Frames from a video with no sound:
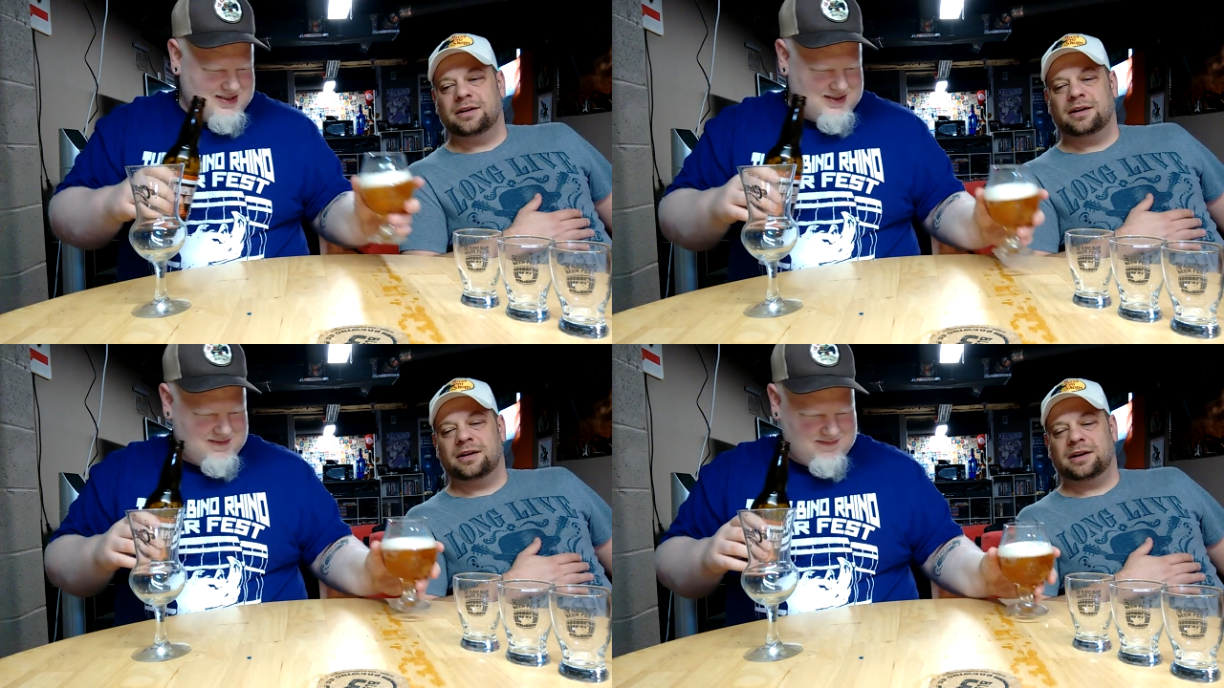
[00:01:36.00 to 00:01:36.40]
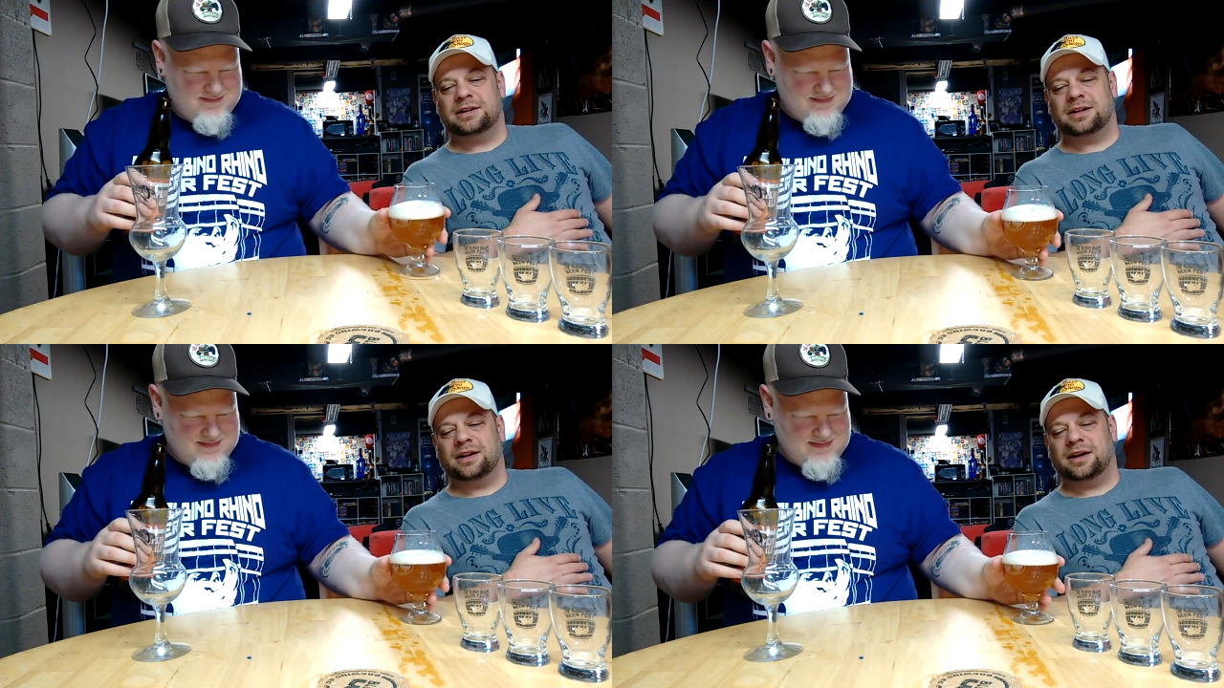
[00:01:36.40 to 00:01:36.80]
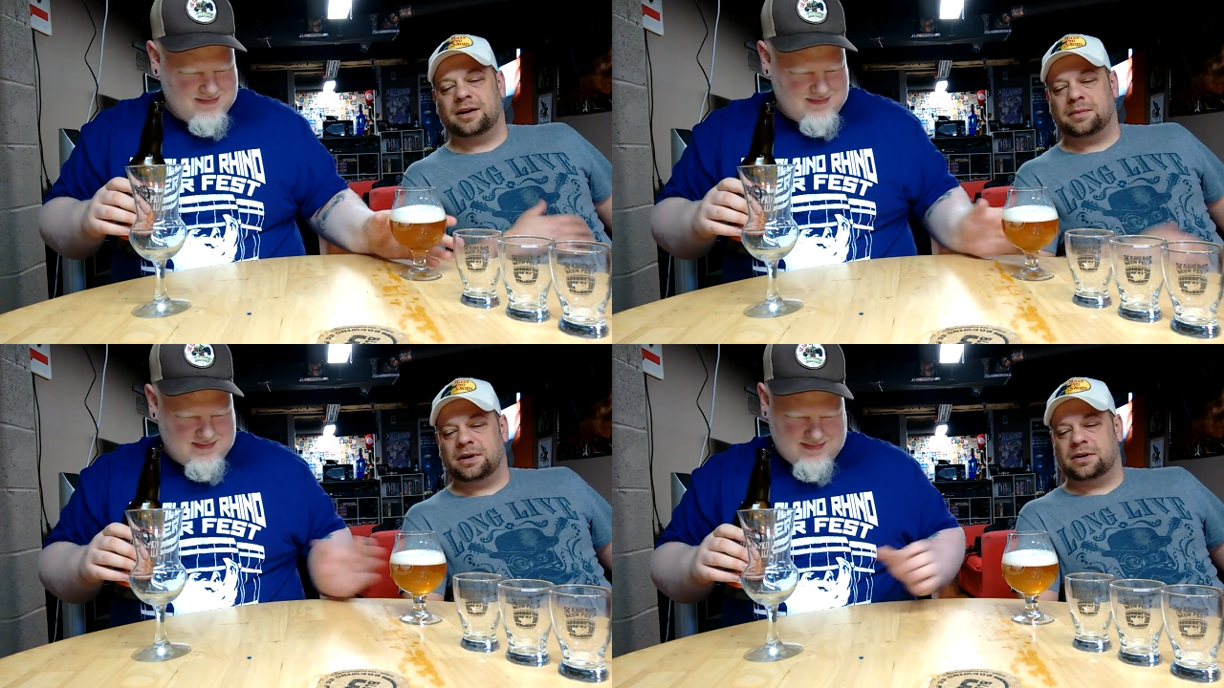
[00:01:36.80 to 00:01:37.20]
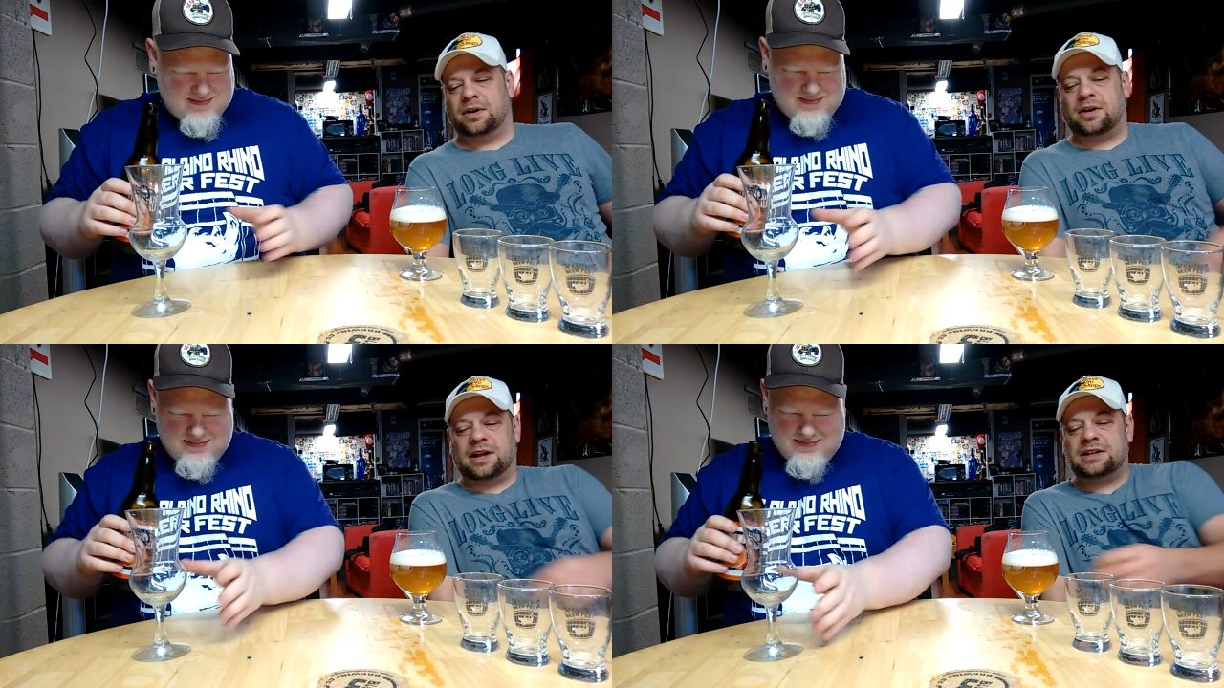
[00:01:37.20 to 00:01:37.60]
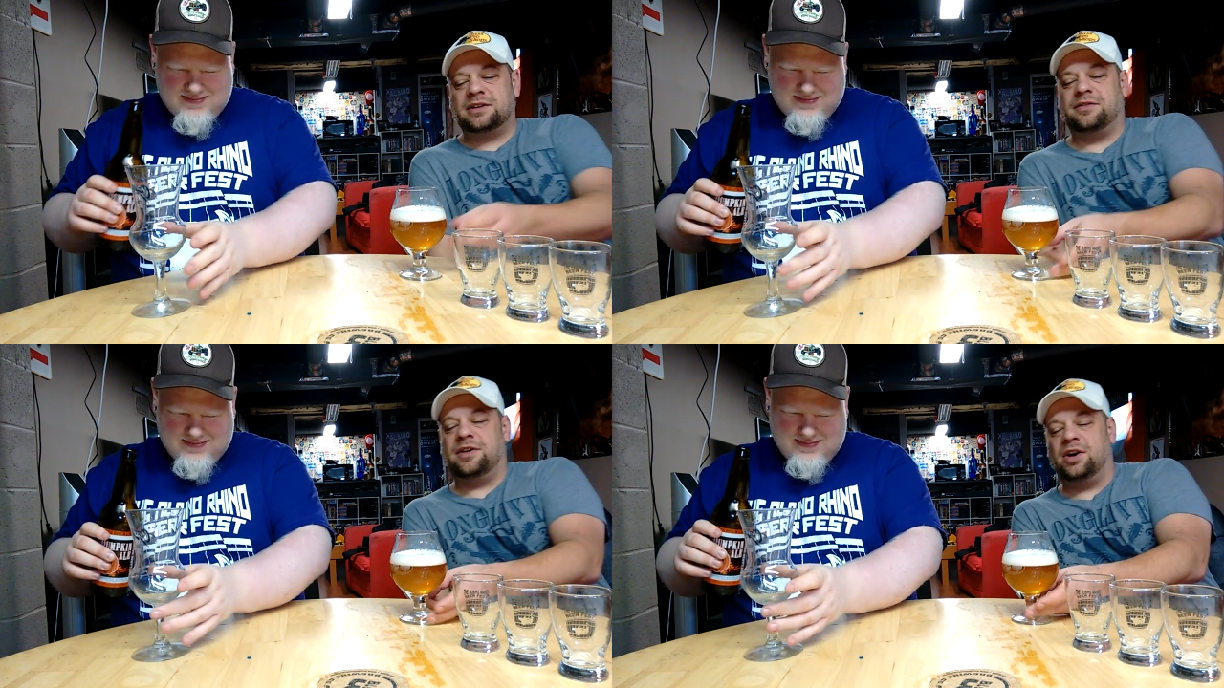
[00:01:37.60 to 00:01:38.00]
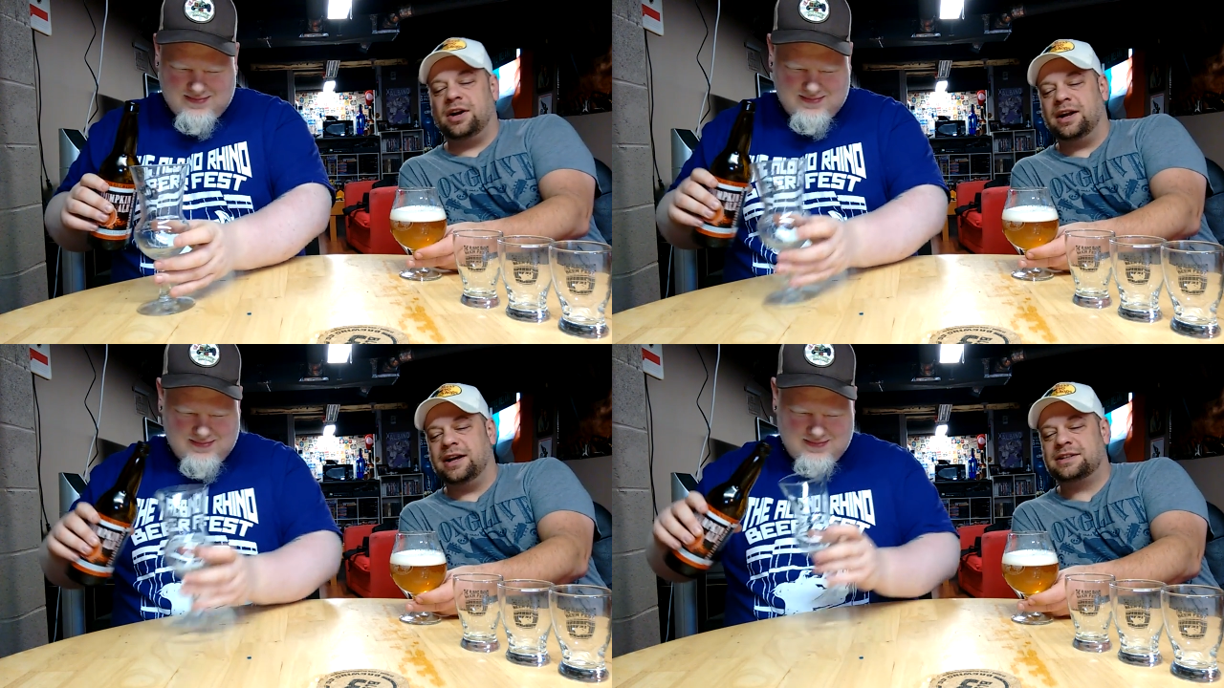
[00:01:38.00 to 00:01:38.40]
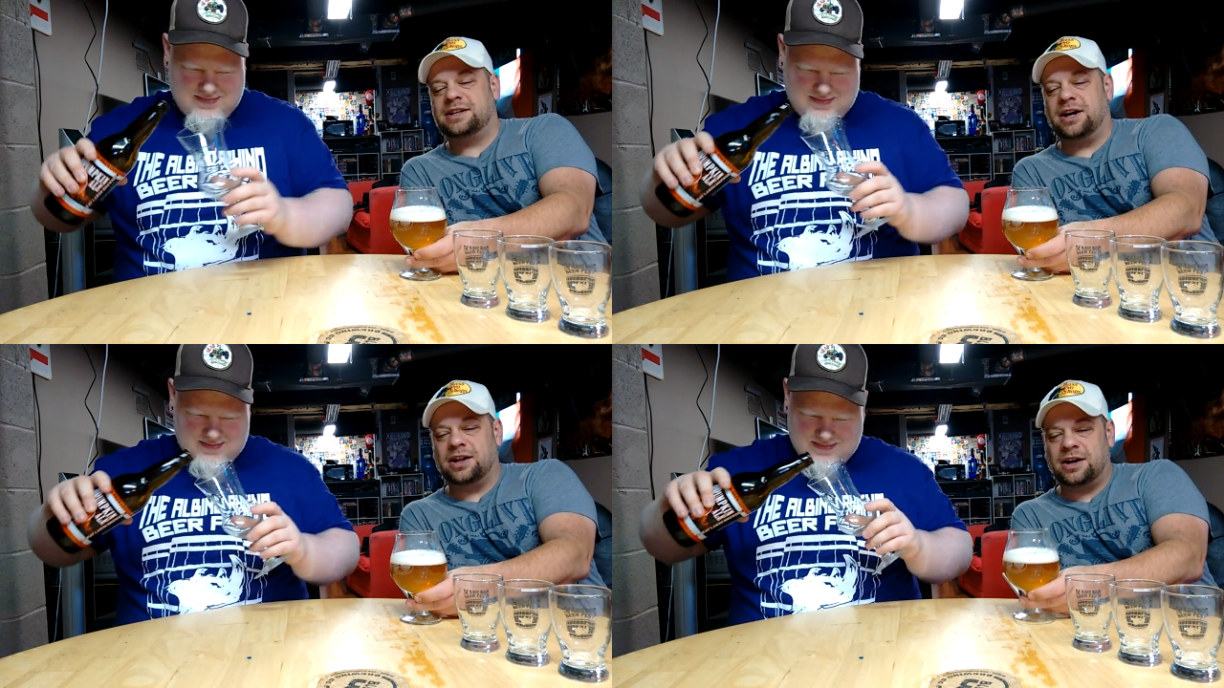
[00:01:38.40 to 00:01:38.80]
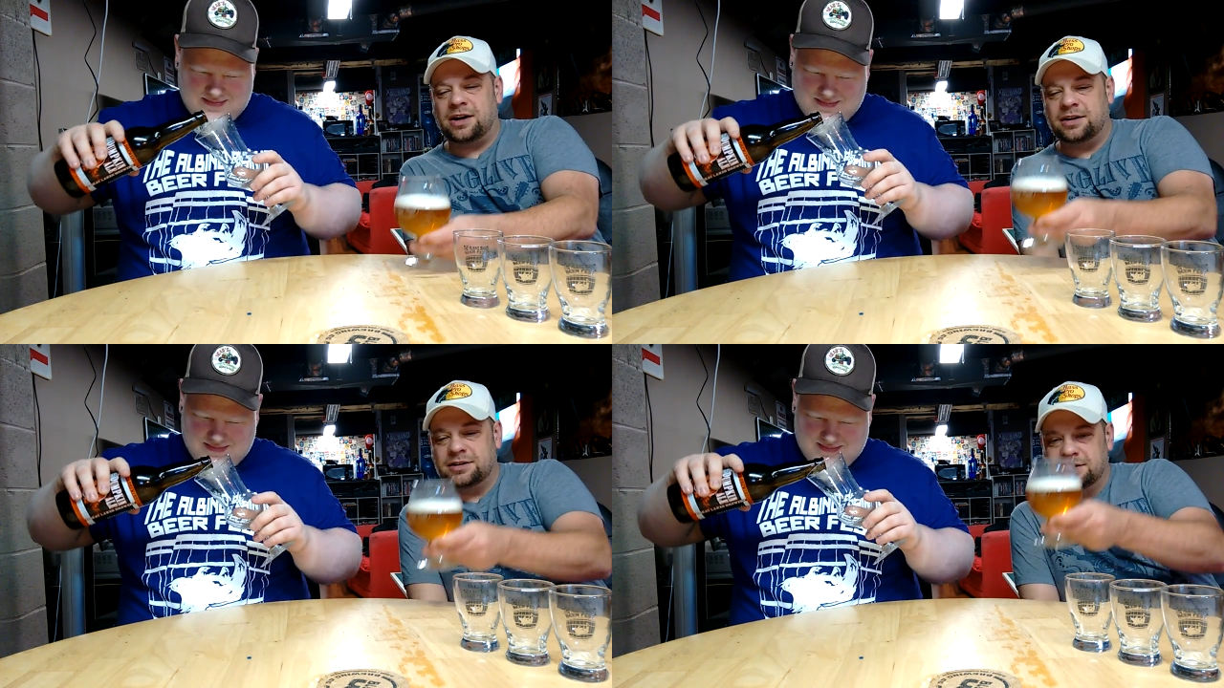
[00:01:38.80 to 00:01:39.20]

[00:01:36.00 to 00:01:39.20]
Speaker 1: Oh, that's a lot of beer. Oh, that's a very nice color.